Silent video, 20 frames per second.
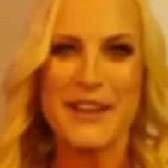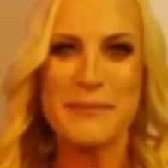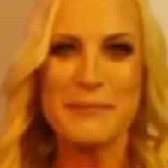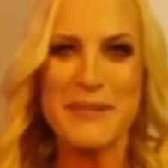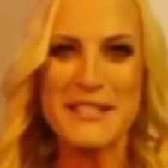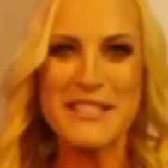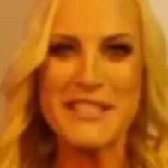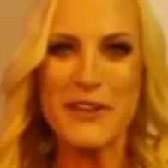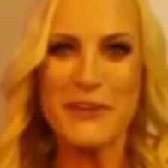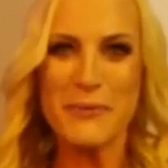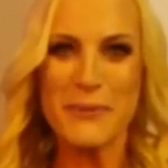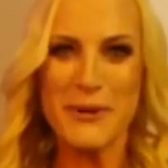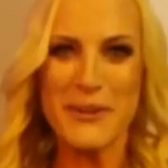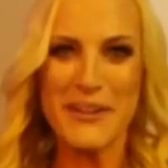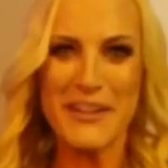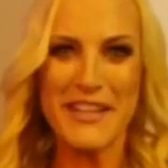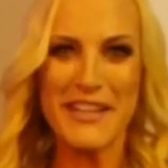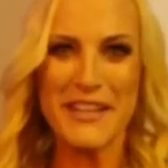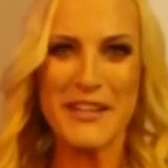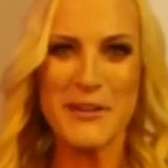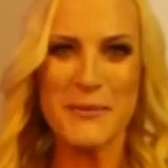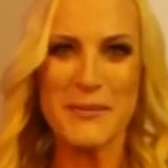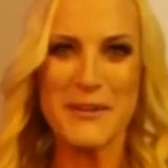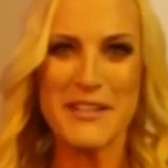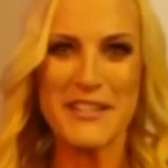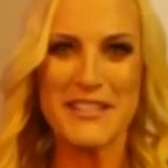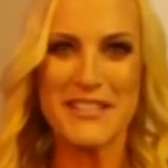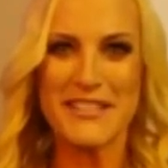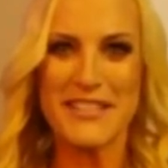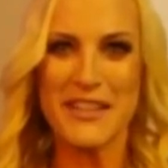I'm Lyndell Werling, and I
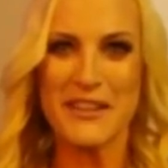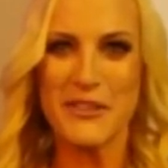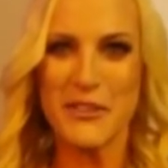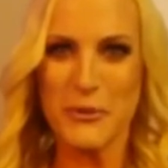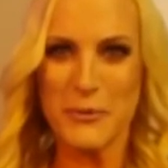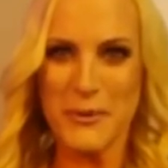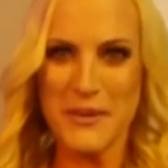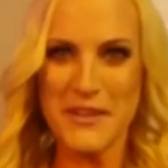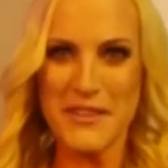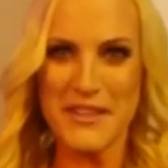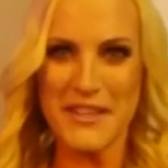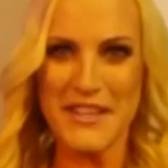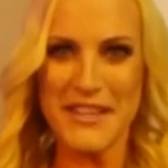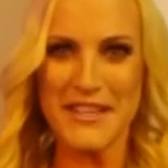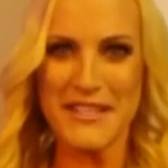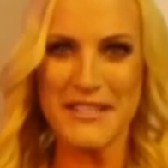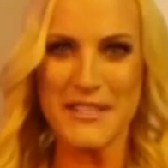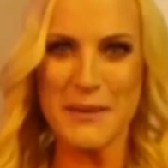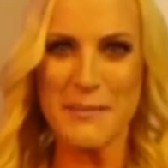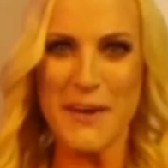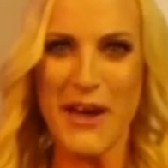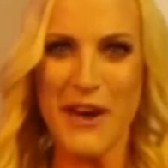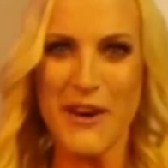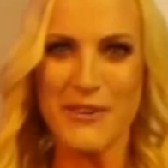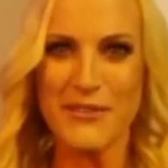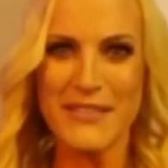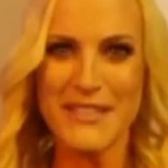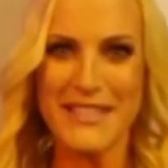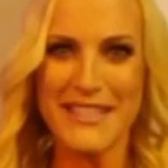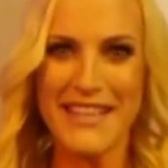wanted to say three things
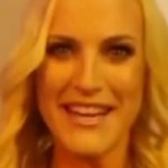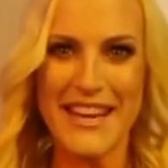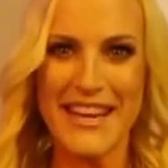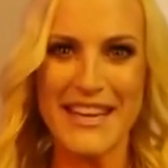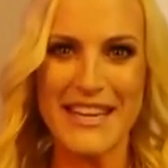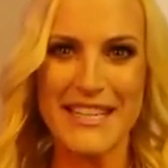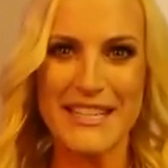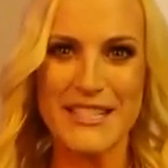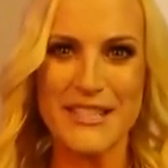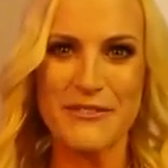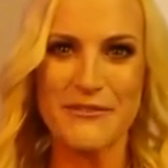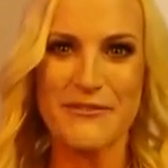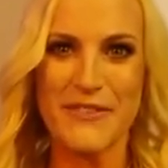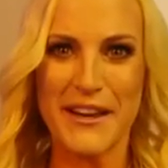about today's